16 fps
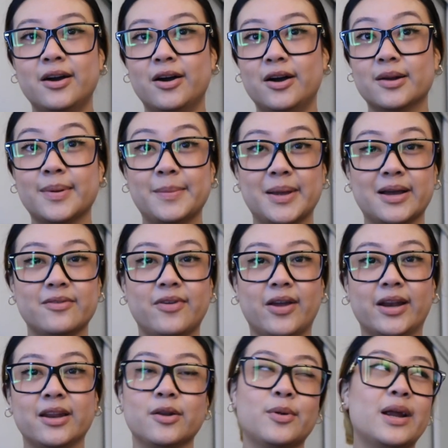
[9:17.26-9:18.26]
on my makeup
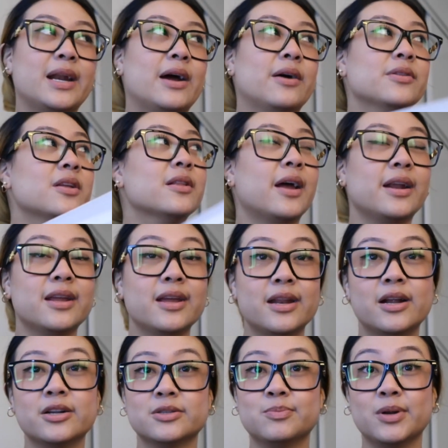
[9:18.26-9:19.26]
vanity right now and the lighting in
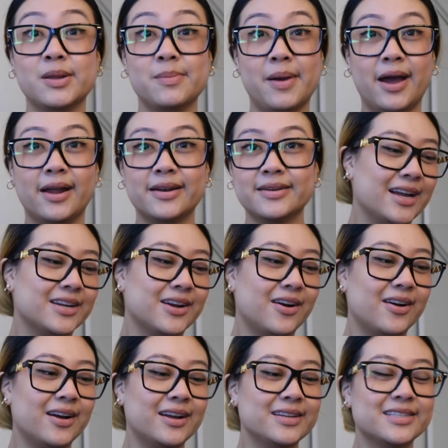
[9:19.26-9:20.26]
here is pretty bad. I
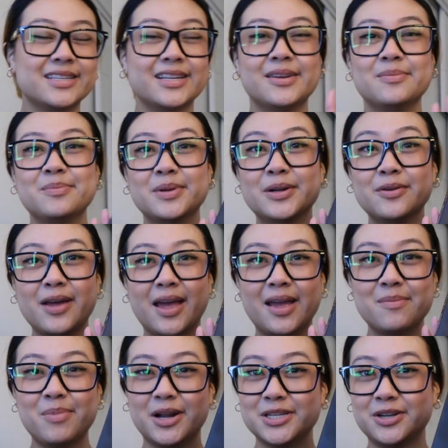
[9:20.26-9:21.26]
got Middle
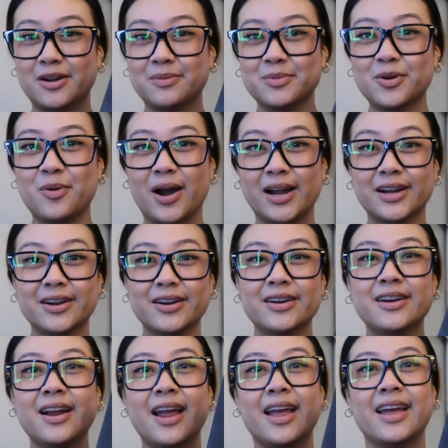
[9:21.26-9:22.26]
Game by Sean
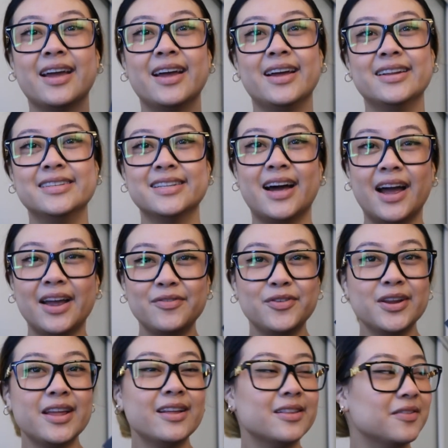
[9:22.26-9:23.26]
McGuire and I
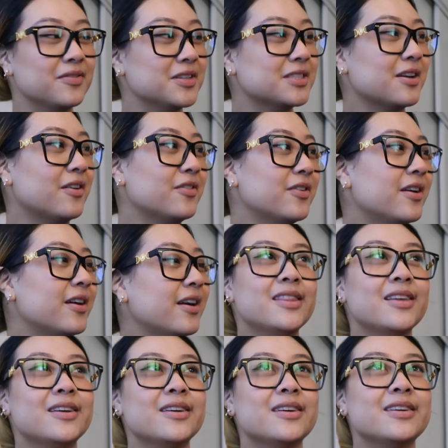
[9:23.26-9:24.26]
freaking love this cover.
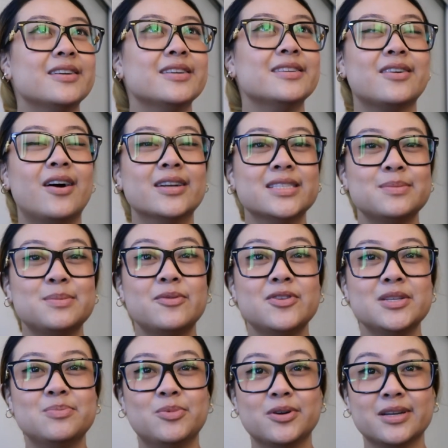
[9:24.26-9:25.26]
The concept of
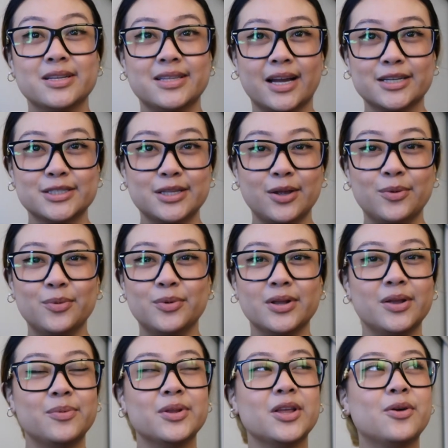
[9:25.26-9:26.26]
this book is actually
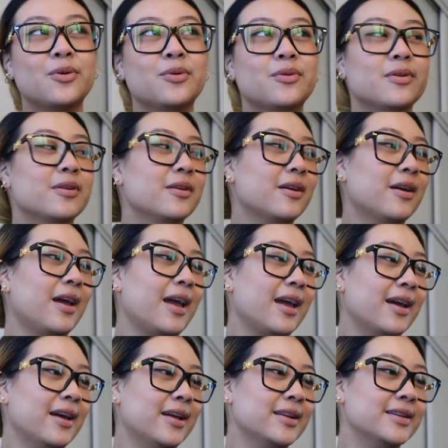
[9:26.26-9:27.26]
really, really cool.
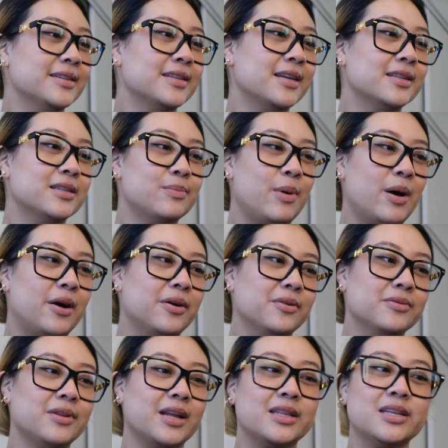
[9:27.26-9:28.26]
And it's
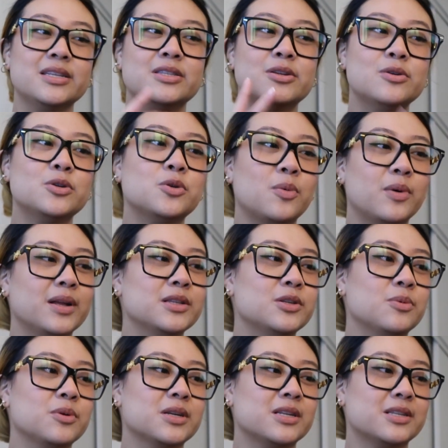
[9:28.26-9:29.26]
about like these two twins
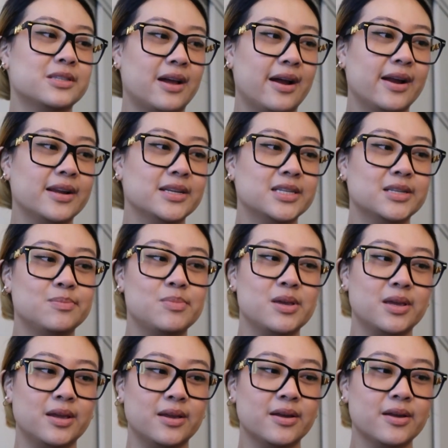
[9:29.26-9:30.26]
who were designed to
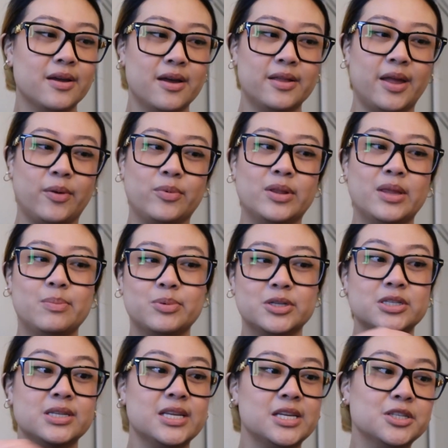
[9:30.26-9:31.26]
be like really
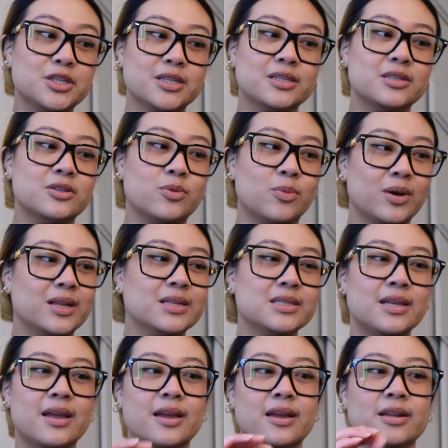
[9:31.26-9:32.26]
prestigious
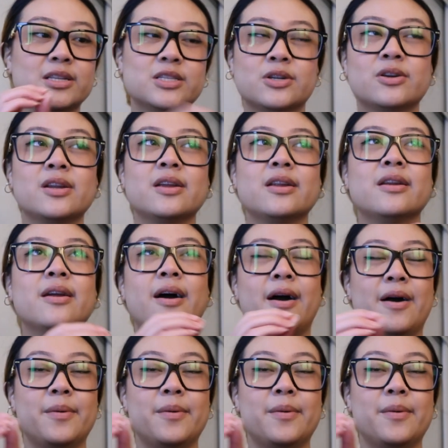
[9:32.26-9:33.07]
twins in certain